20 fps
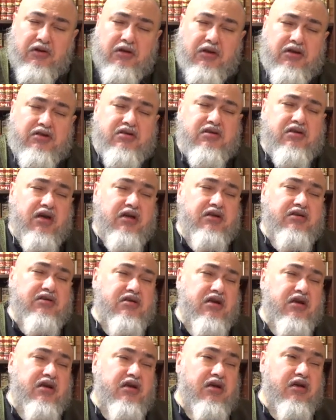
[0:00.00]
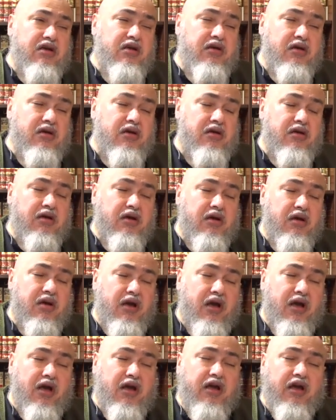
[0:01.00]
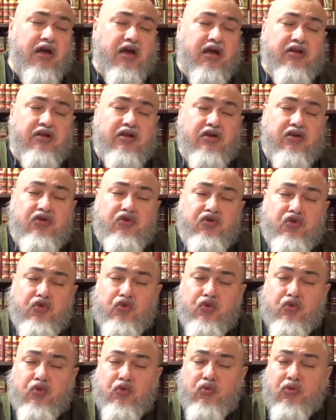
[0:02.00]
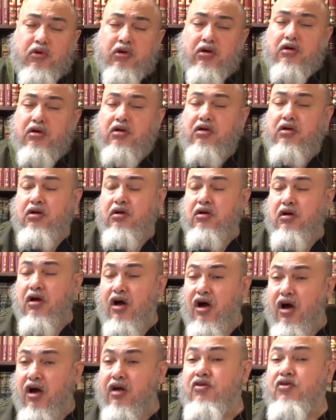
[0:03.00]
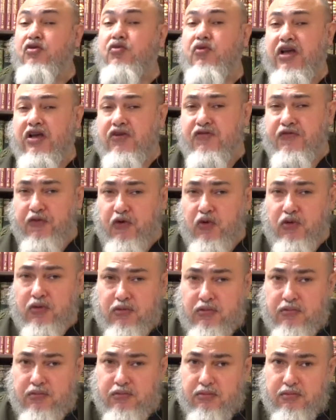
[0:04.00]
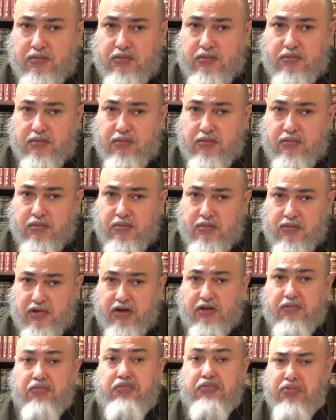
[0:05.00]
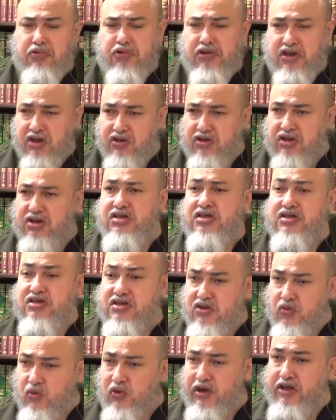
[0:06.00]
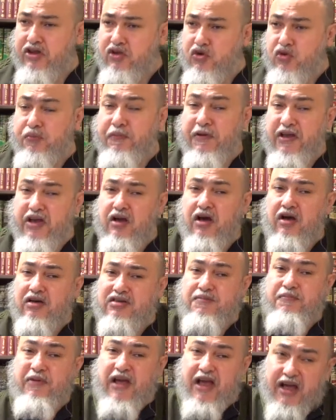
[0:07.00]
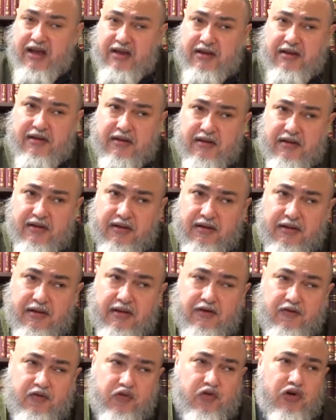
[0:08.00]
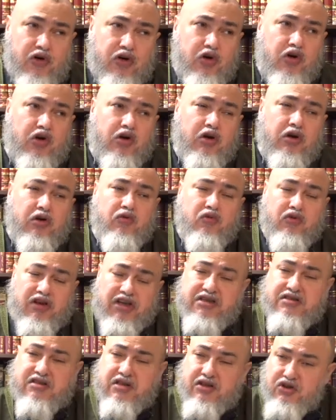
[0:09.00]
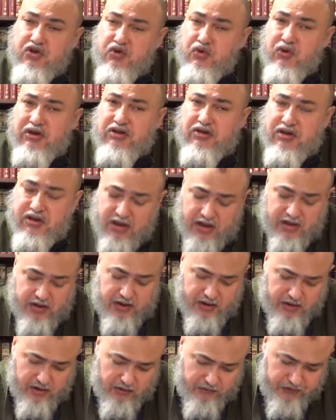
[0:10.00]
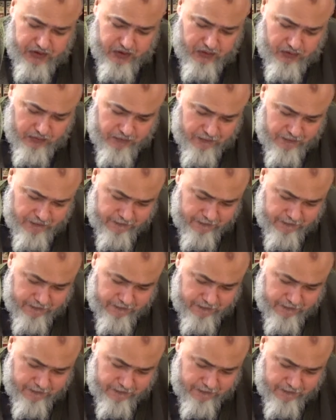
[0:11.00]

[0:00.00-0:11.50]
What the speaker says: It's like saying, and you were ungrateful. Like, this is the way you pay us back for raising you and taking care of you?